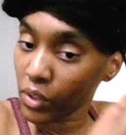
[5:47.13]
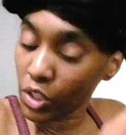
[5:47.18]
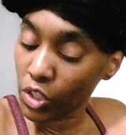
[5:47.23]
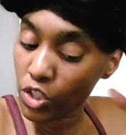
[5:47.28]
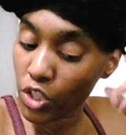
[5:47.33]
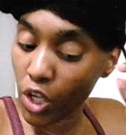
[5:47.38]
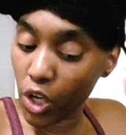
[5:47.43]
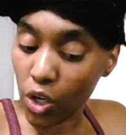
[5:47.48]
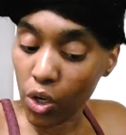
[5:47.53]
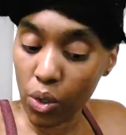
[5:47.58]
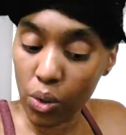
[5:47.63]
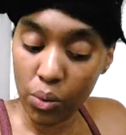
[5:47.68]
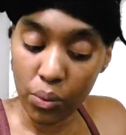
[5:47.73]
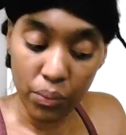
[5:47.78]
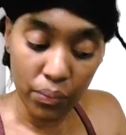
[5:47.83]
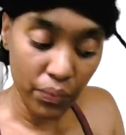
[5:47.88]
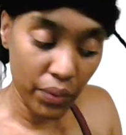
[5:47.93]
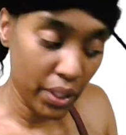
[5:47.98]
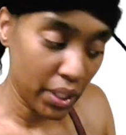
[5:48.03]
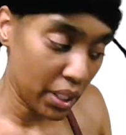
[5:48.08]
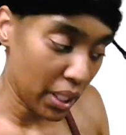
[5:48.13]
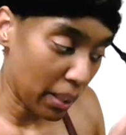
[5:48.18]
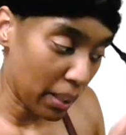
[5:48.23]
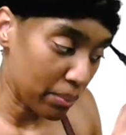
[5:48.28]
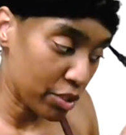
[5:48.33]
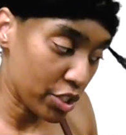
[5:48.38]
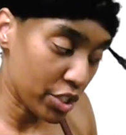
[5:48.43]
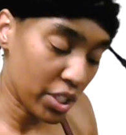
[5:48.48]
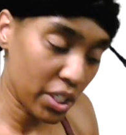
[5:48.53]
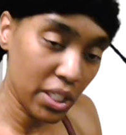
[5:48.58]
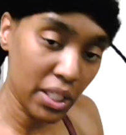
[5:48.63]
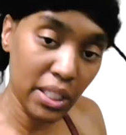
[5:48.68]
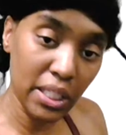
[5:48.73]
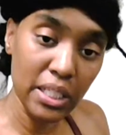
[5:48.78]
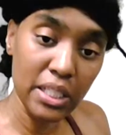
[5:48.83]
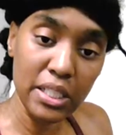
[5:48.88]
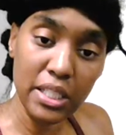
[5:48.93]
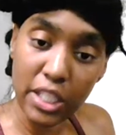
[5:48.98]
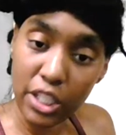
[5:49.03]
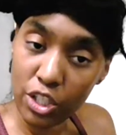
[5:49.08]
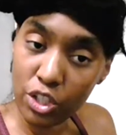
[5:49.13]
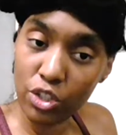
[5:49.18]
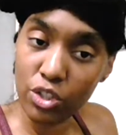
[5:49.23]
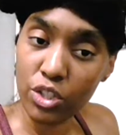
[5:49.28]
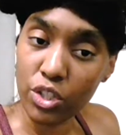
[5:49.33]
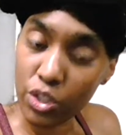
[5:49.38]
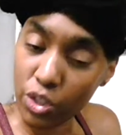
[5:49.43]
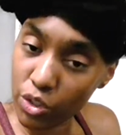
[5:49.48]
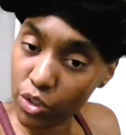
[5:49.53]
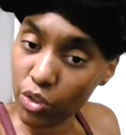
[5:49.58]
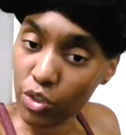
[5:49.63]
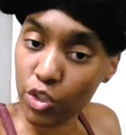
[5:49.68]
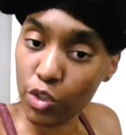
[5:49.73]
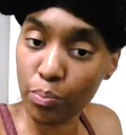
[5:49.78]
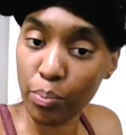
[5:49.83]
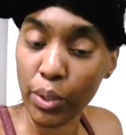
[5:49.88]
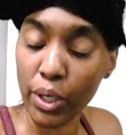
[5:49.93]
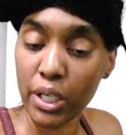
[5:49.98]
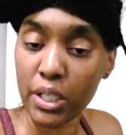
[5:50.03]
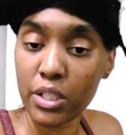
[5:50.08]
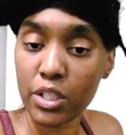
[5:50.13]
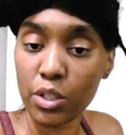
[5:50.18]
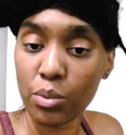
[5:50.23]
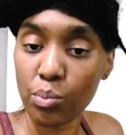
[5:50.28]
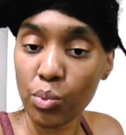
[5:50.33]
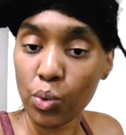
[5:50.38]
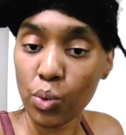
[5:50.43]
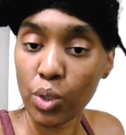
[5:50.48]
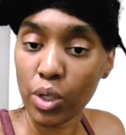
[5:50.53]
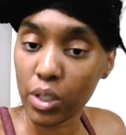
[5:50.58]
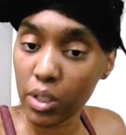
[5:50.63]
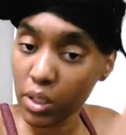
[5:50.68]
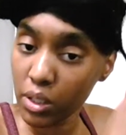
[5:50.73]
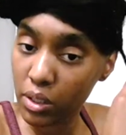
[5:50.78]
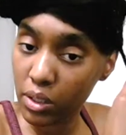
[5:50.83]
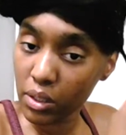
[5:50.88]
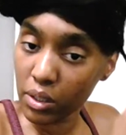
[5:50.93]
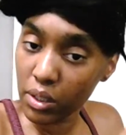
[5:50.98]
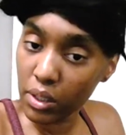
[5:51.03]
So then I'm just going to continue to spray some more.